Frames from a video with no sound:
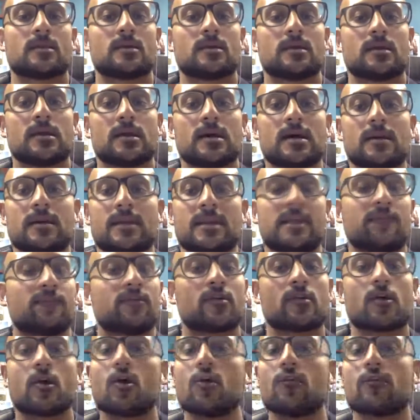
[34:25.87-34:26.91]
if you're
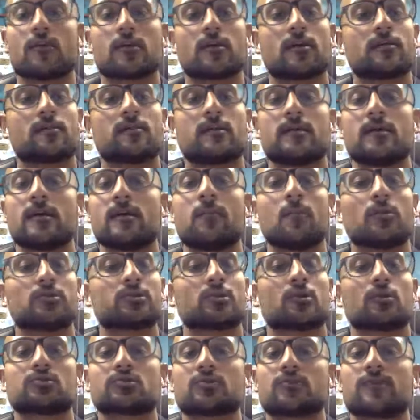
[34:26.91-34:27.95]
over a
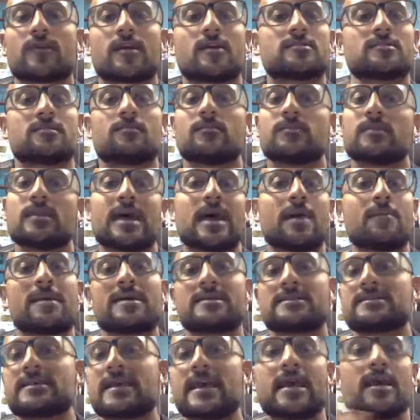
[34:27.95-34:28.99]
multicultural affairs and the
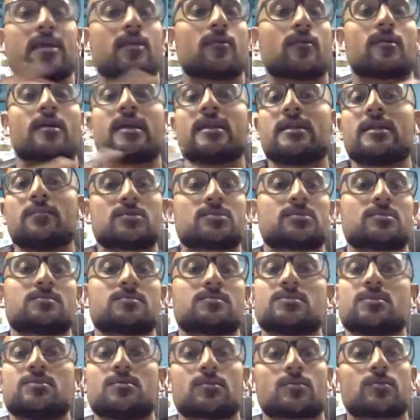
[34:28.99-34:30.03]
MSA or any
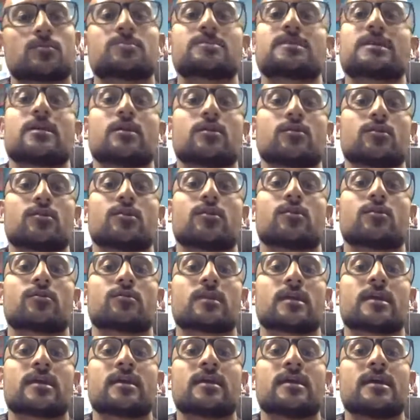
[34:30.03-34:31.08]
Muslim student groups that under your
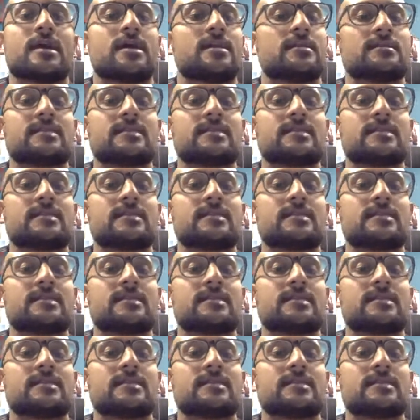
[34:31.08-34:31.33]
thing,